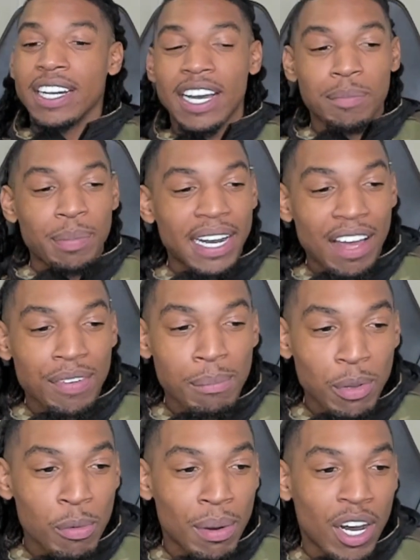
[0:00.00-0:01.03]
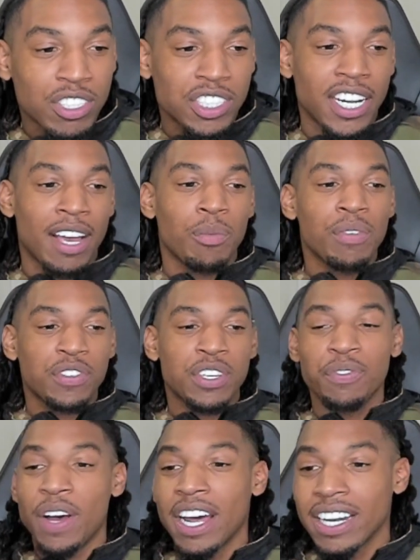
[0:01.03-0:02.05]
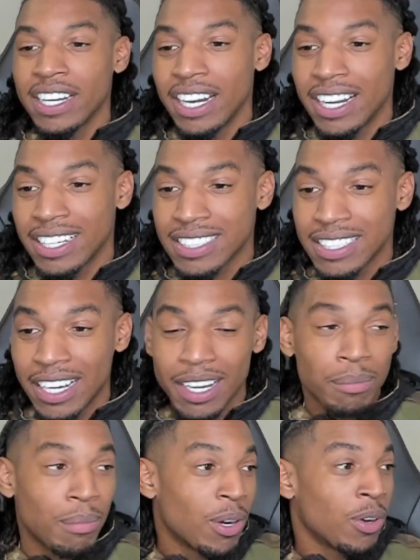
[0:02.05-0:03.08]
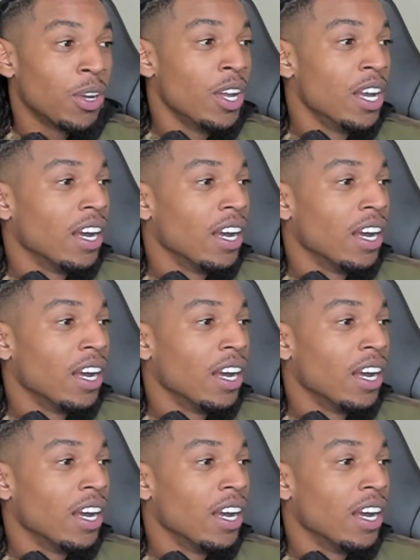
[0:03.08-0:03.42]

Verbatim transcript: nut, been having blue balls, chat. We, she finally let us nut, bro.